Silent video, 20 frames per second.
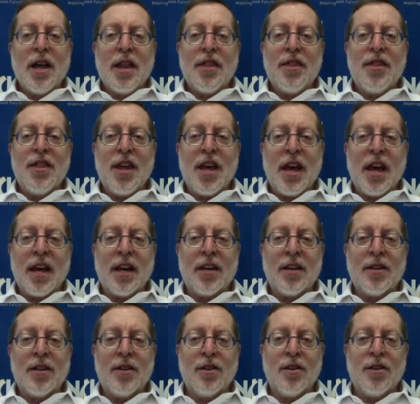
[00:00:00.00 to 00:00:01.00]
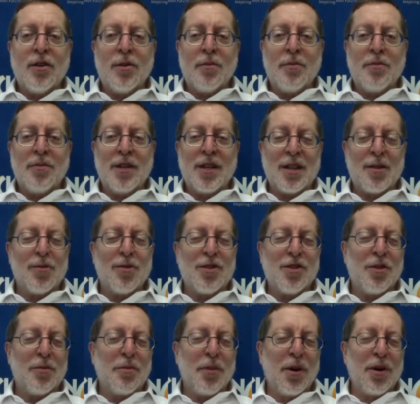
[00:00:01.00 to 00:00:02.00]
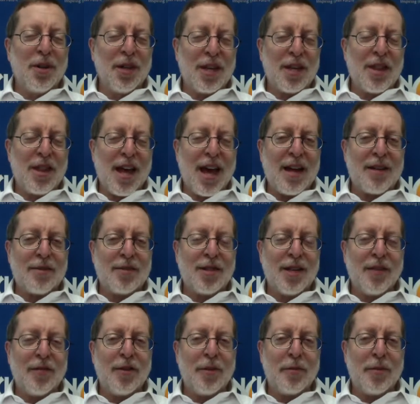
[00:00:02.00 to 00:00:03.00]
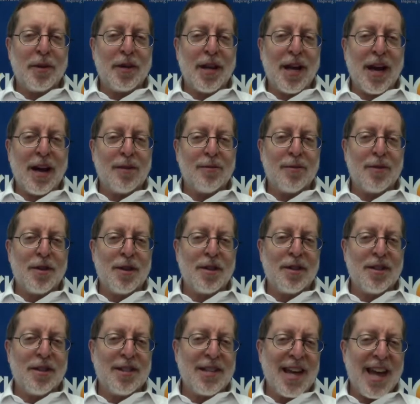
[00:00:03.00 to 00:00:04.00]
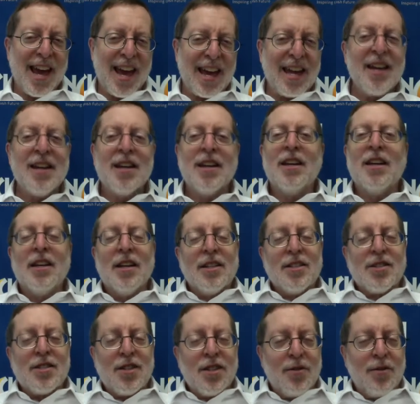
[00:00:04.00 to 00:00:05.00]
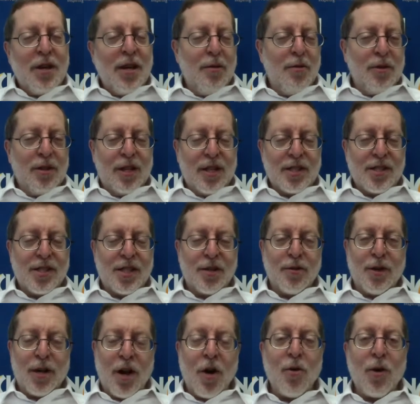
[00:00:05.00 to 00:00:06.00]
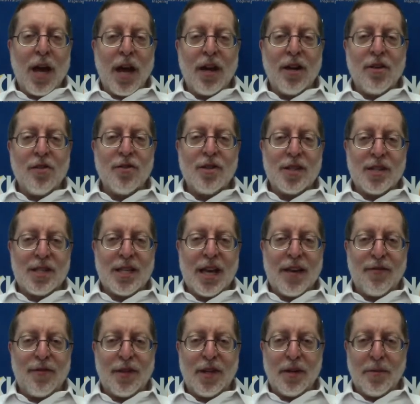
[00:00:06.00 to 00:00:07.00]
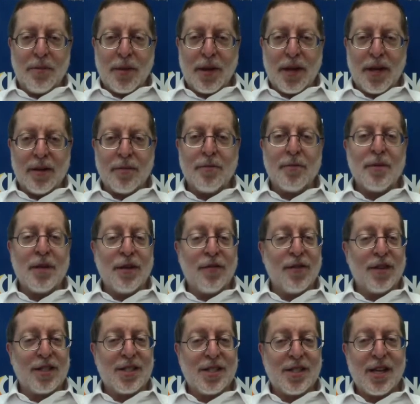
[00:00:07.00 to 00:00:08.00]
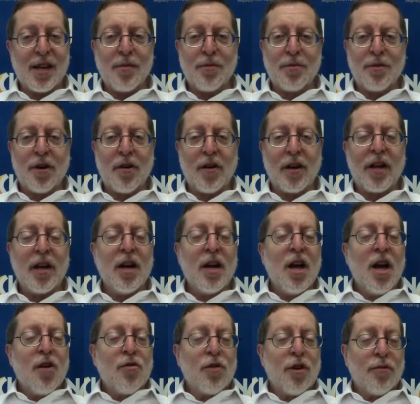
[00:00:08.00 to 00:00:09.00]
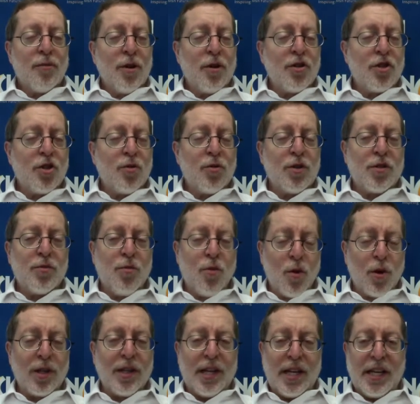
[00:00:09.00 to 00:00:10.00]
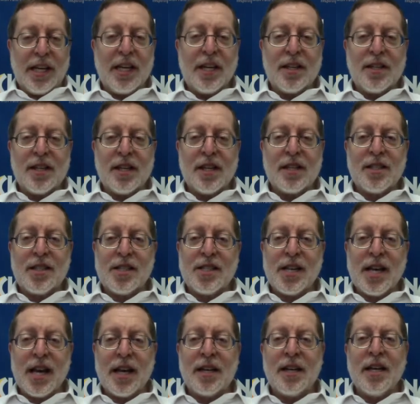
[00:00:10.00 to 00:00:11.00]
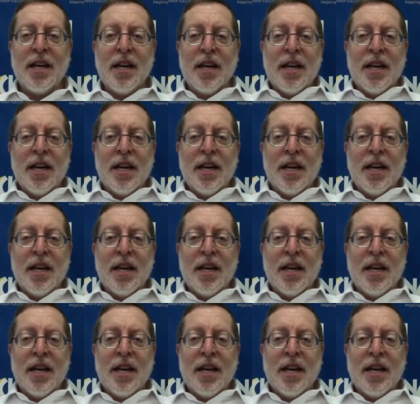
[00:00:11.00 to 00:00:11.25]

then you're, in other words, you're pulling that safety pin out within the day so he would consider it okay to use a safety pin if it's temporary. Rav Moshe was more lenient and said,